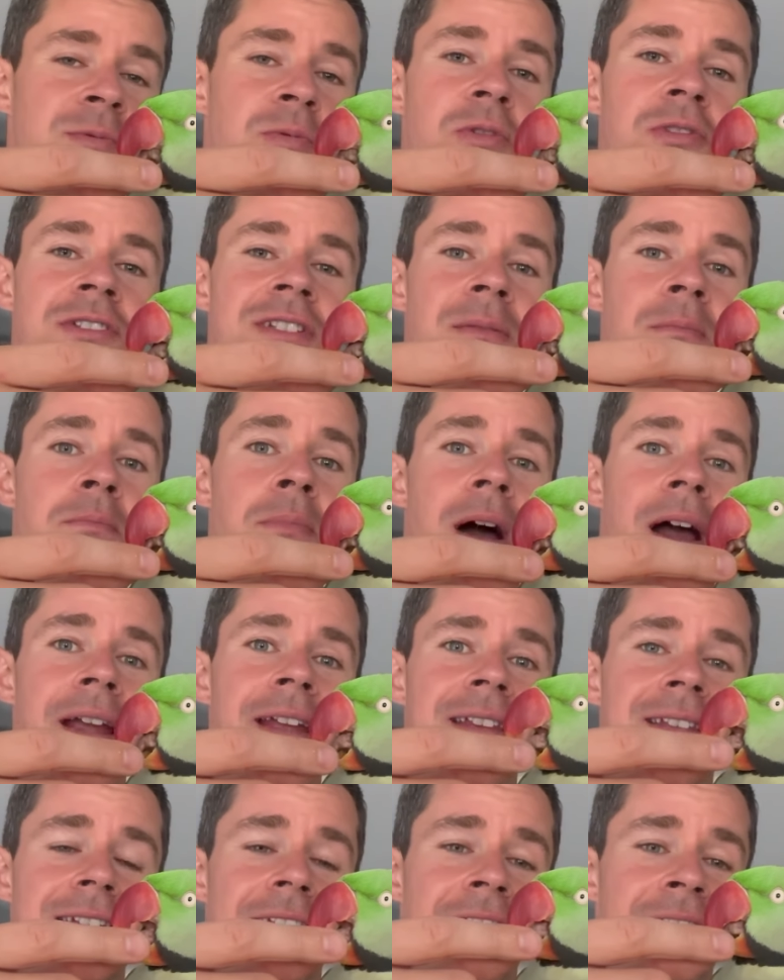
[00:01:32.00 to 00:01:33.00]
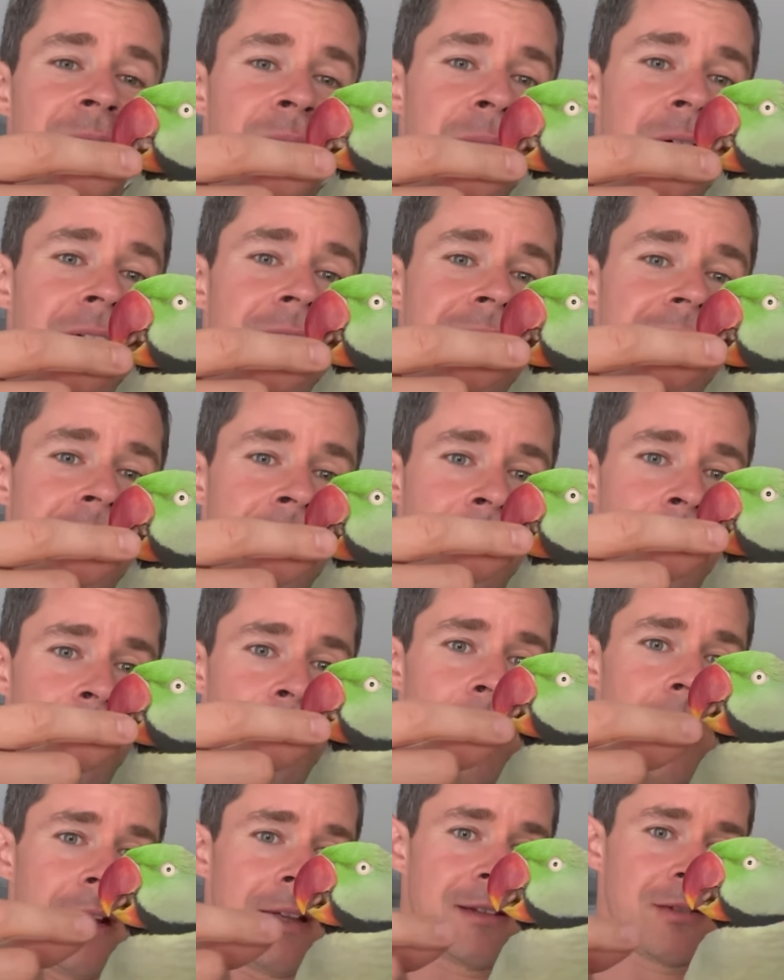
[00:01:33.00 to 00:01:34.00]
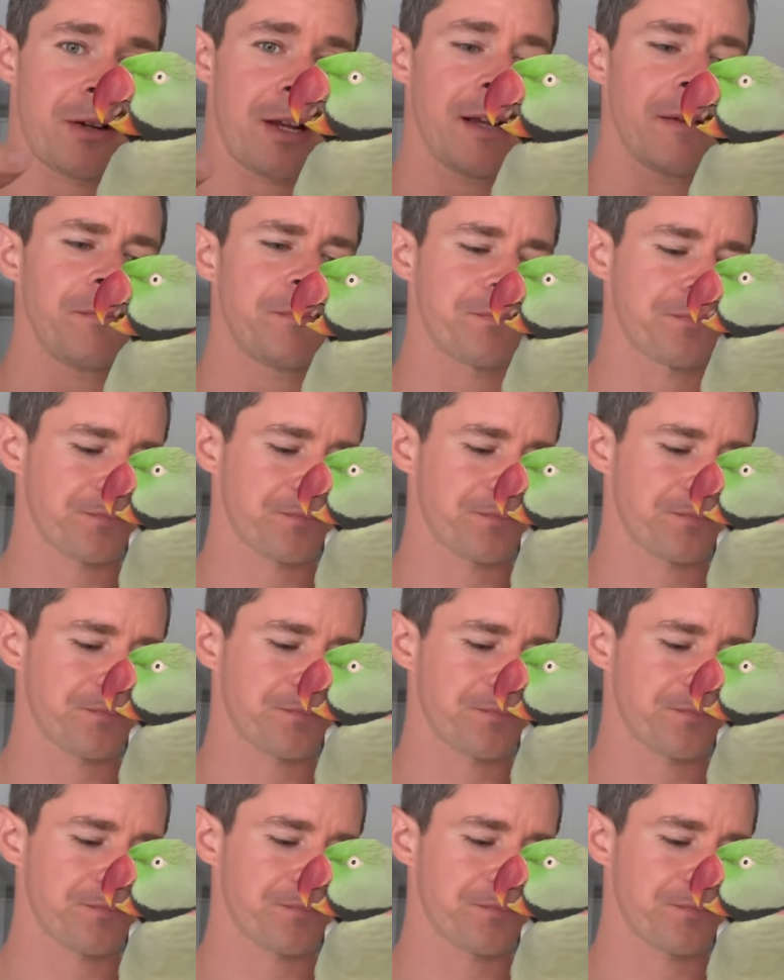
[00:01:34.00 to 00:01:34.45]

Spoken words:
wants to bite and bite and bite, okay?